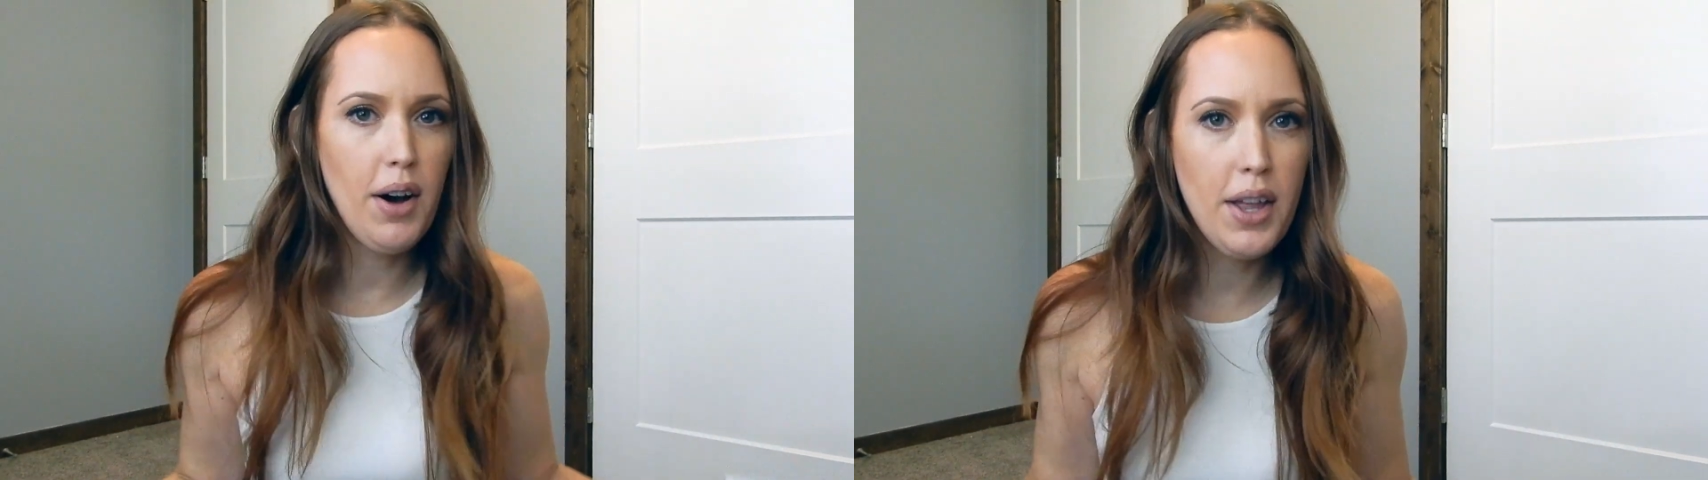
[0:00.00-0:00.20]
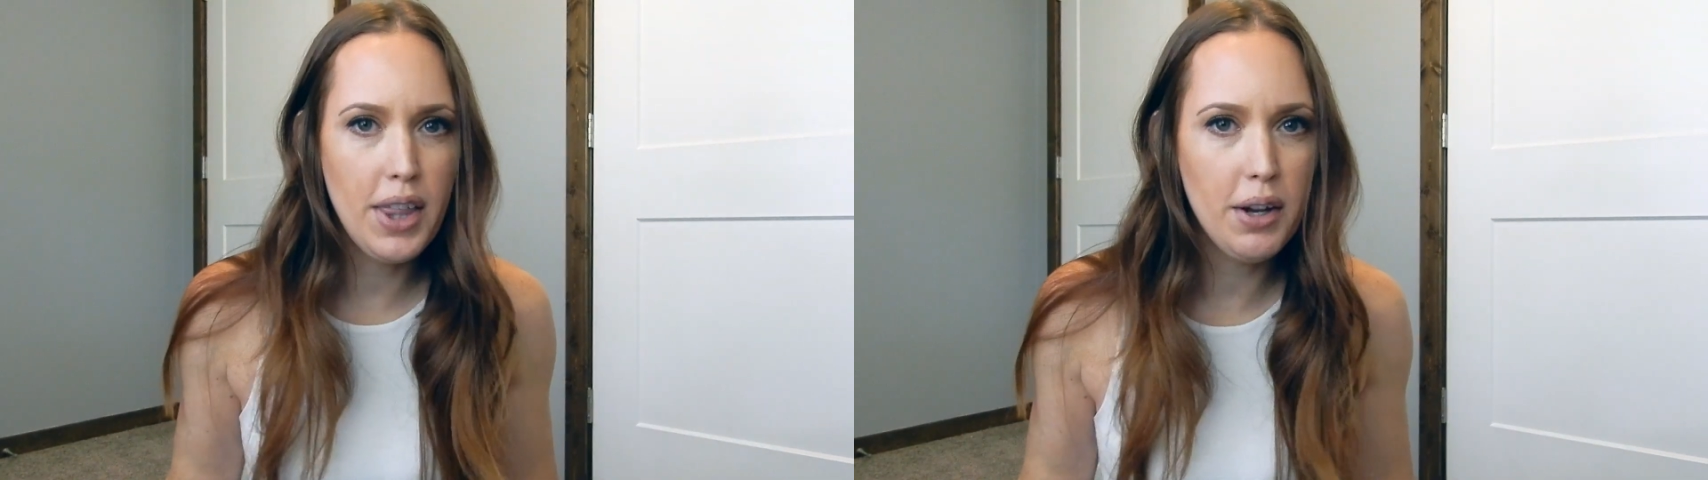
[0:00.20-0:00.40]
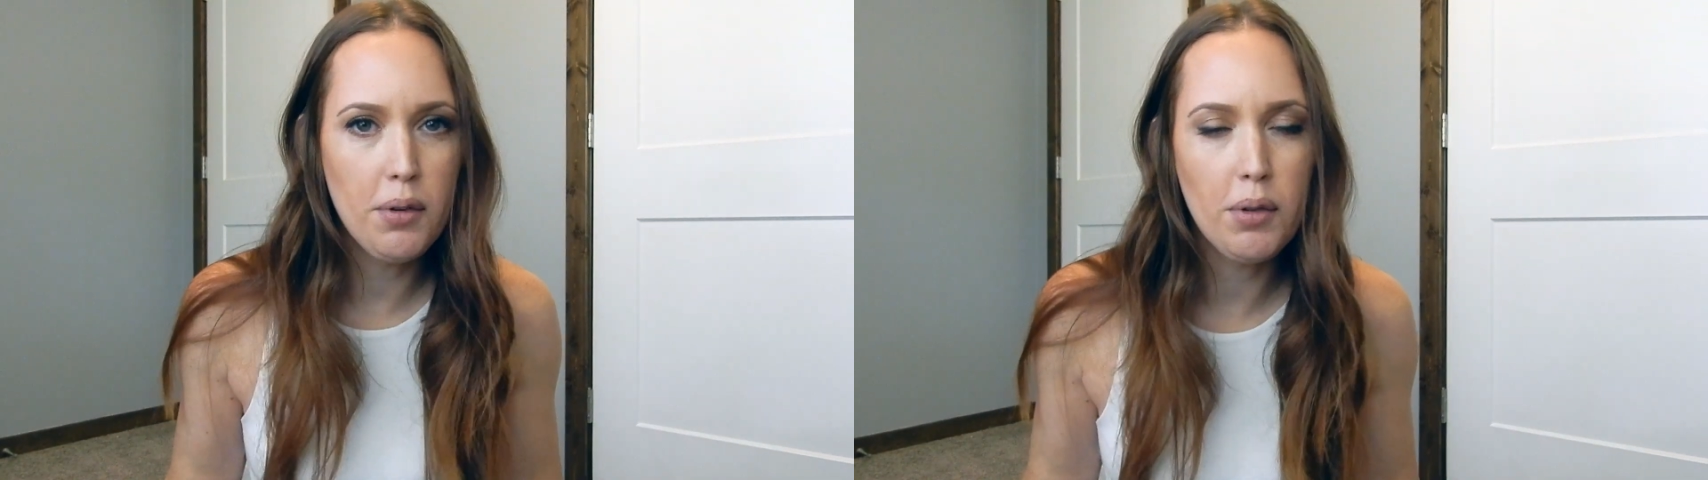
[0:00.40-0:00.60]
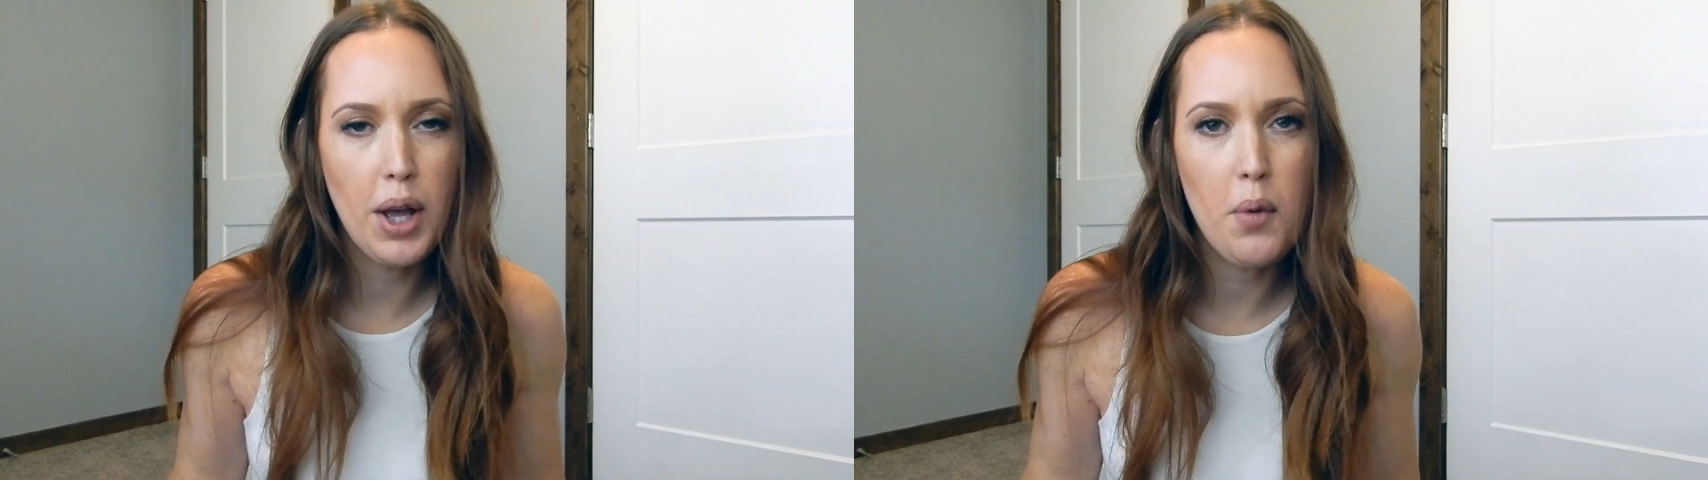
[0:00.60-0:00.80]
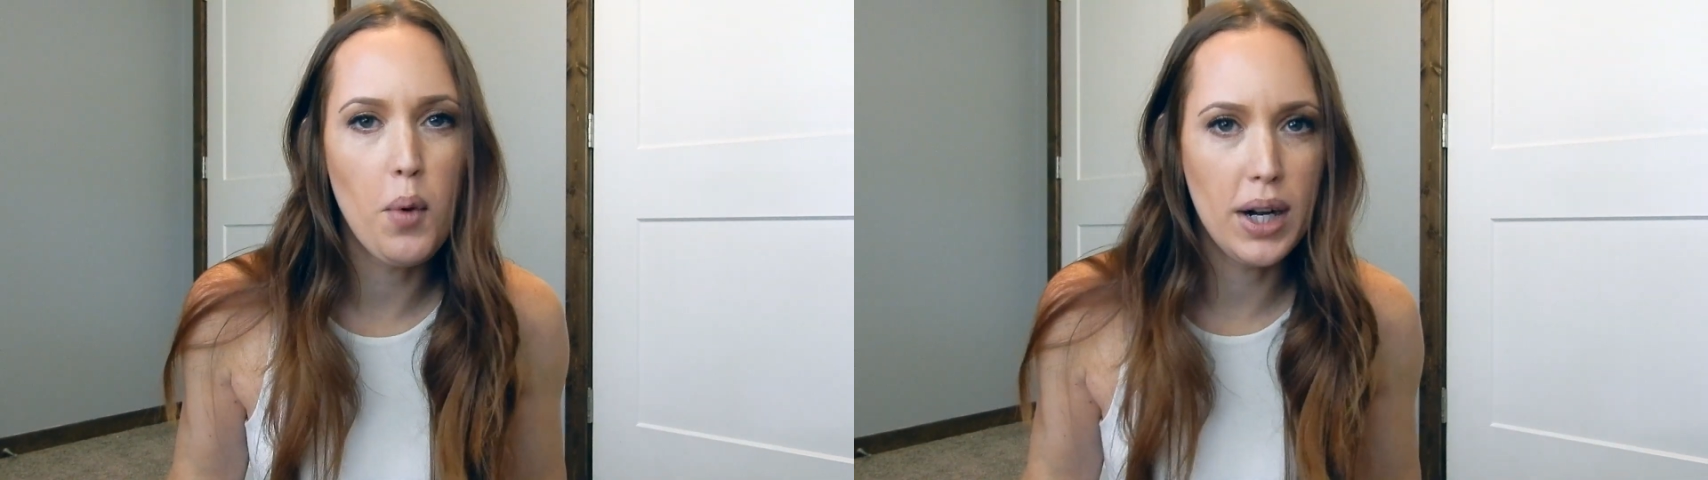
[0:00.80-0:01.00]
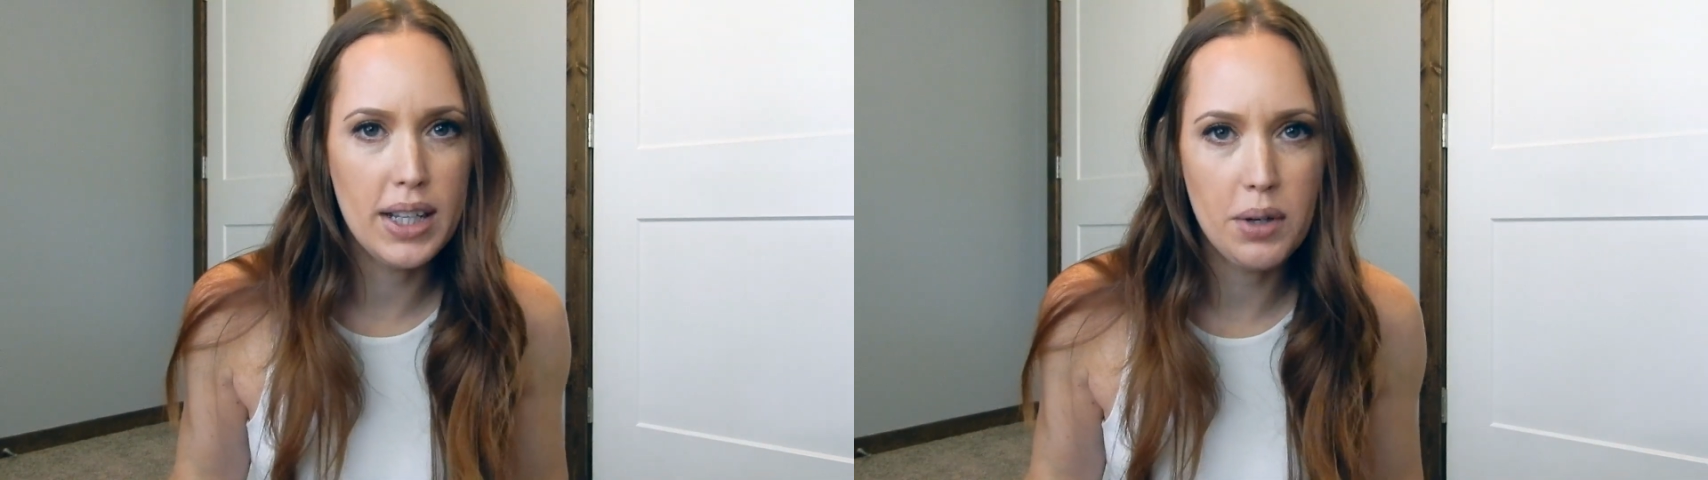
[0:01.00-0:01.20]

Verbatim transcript: like one